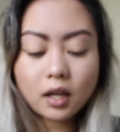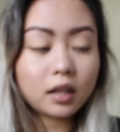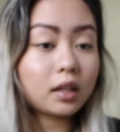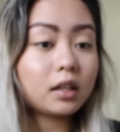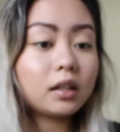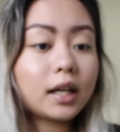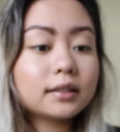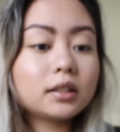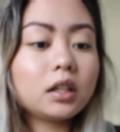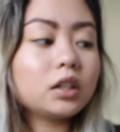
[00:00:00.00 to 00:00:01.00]
And then the
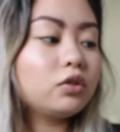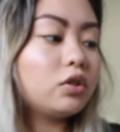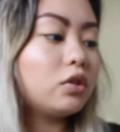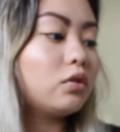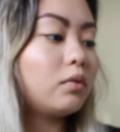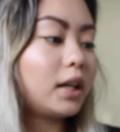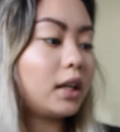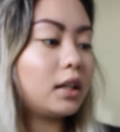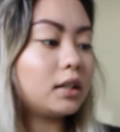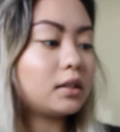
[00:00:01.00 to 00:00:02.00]
last thing I do
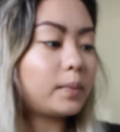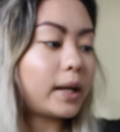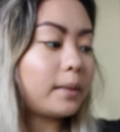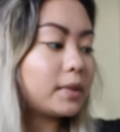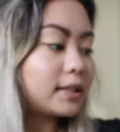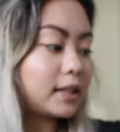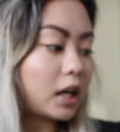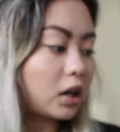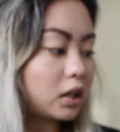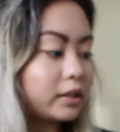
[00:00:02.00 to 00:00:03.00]
is apply
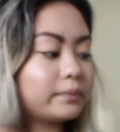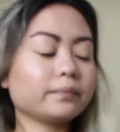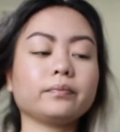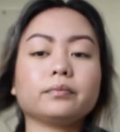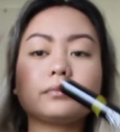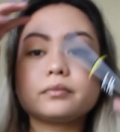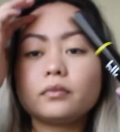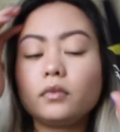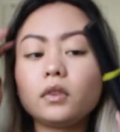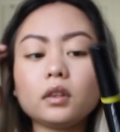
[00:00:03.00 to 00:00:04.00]
mascara.
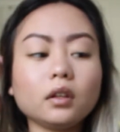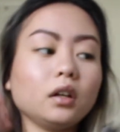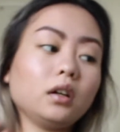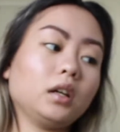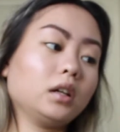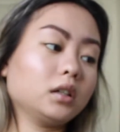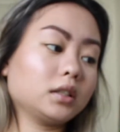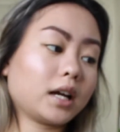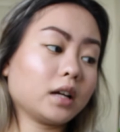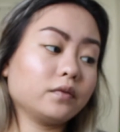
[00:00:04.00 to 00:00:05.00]

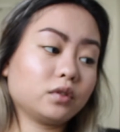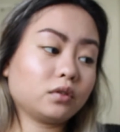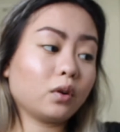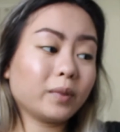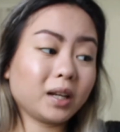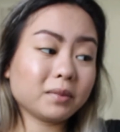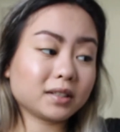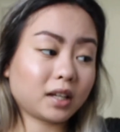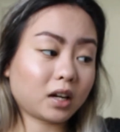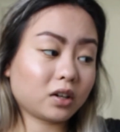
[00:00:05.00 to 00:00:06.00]
And I have so many
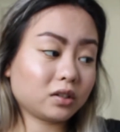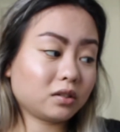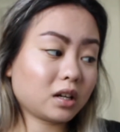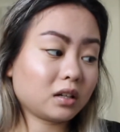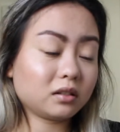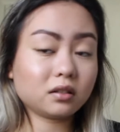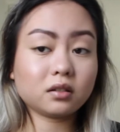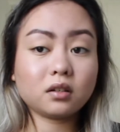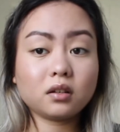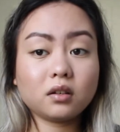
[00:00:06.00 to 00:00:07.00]
mascaras, you guys.
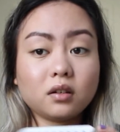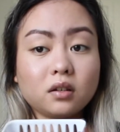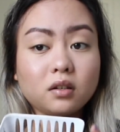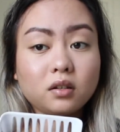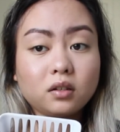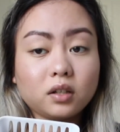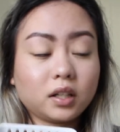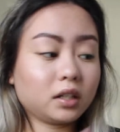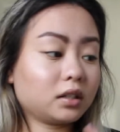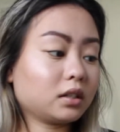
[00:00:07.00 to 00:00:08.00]
Look at
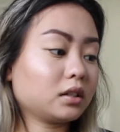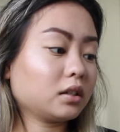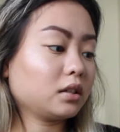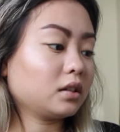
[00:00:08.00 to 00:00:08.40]
this.